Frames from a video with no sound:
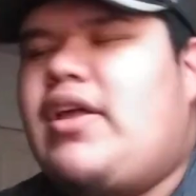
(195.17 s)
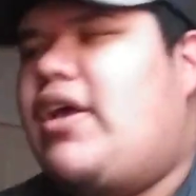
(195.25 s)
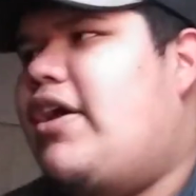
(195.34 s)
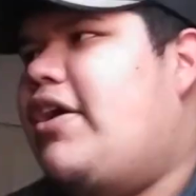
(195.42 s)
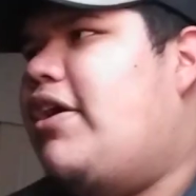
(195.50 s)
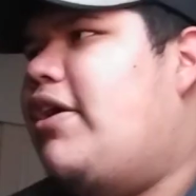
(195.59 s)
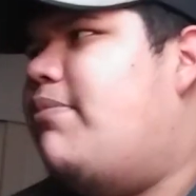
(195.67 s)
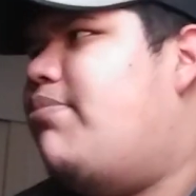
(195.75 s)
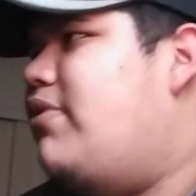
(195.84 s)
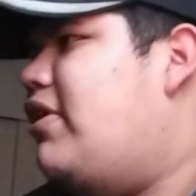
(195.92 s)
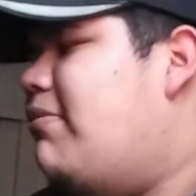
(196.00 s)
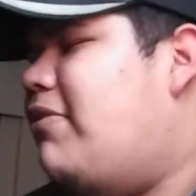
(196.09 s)
And
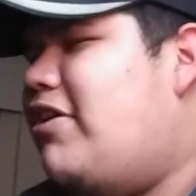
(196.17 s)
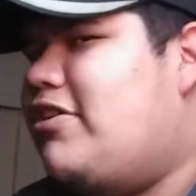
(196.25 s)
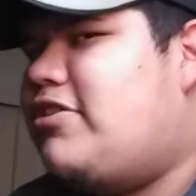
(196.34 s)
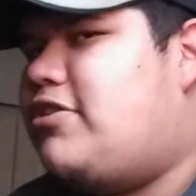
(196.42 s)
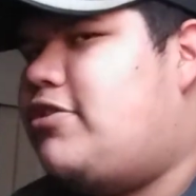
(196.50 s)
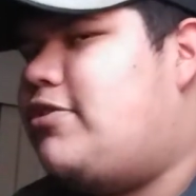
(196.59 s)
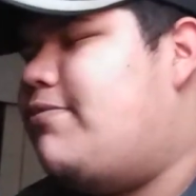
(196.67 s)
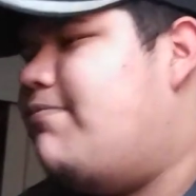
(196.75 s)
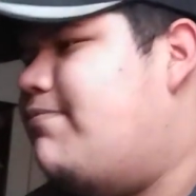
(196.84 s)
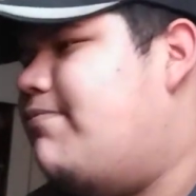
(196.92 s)
pretty much